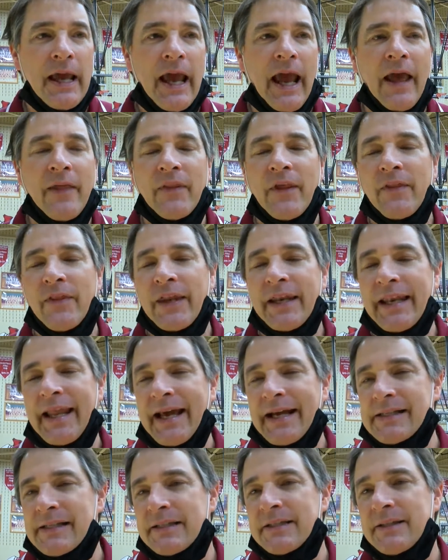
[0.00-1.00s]
and then the
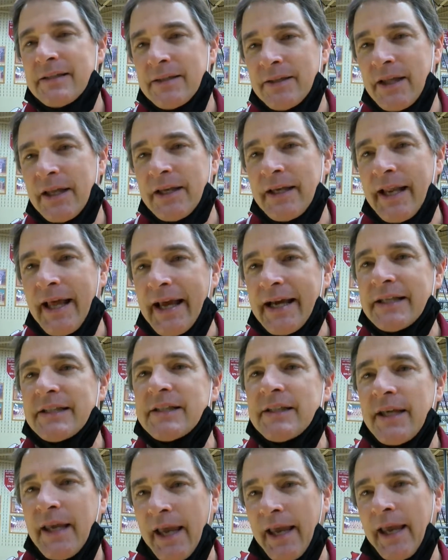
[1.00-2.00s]
next the
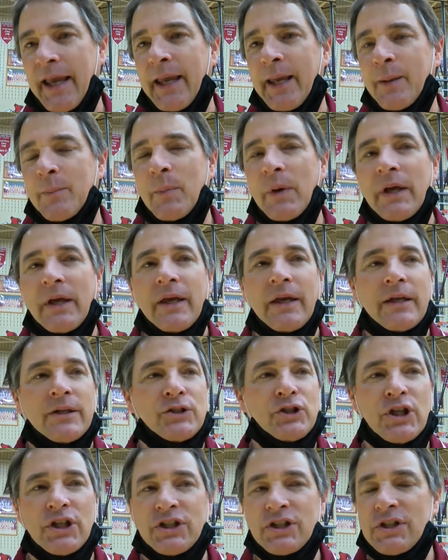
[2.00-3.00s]
next game
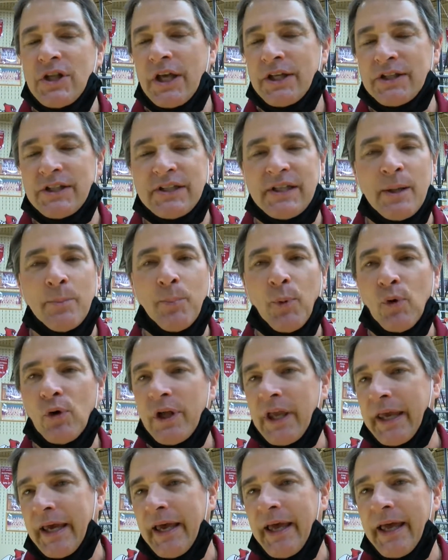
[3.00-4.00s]
just a simple
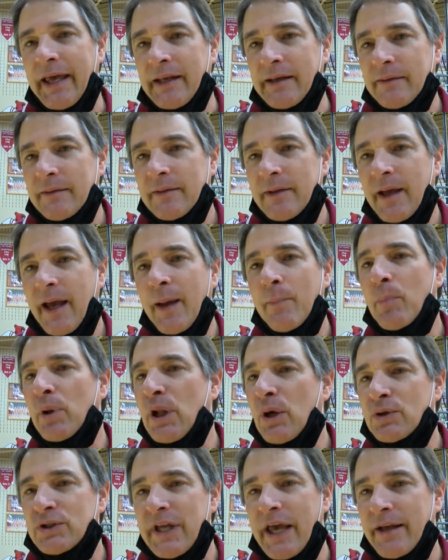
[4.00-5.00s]
cut and
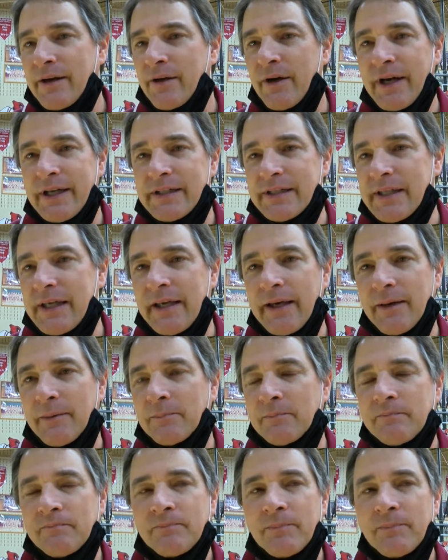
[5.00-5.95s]
blows out her ACL